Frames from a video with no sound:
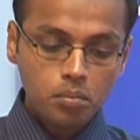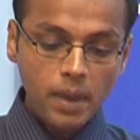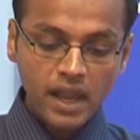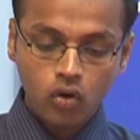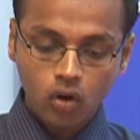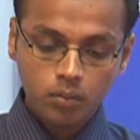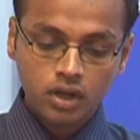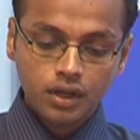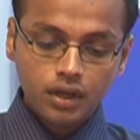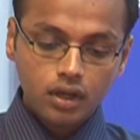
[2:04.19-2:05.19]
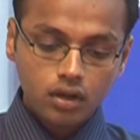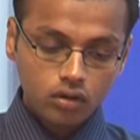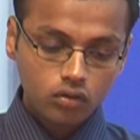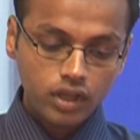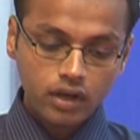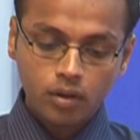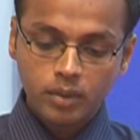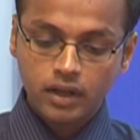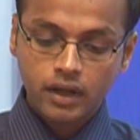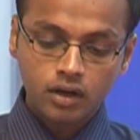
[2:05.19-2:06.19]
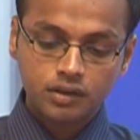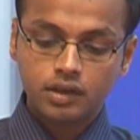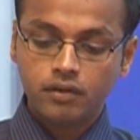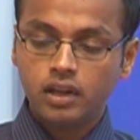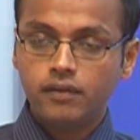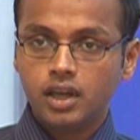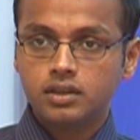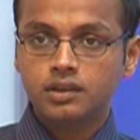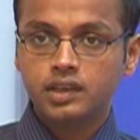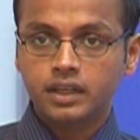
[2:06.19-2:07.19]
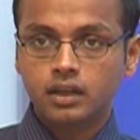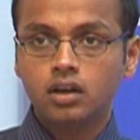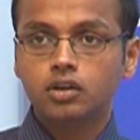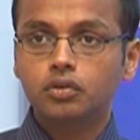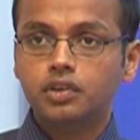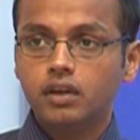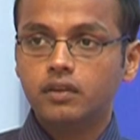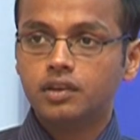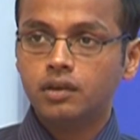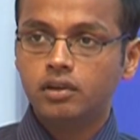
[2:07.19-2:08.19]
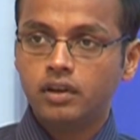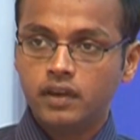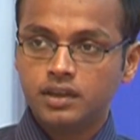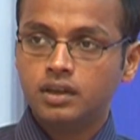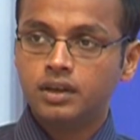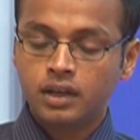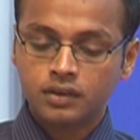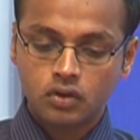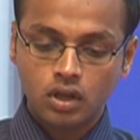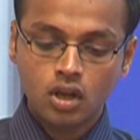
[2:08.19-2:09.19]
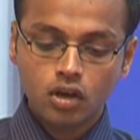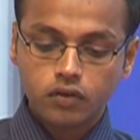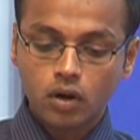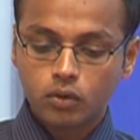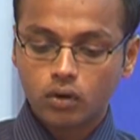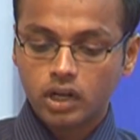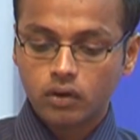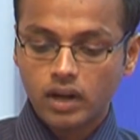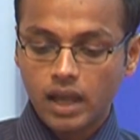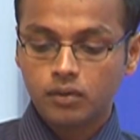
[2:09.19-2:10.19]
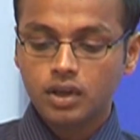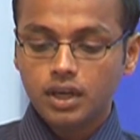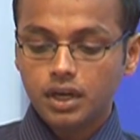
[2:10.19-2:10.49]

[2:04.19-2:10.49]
Back home, in our beleaguered civil aviation sector, to save the civil aviation industry from total collapse,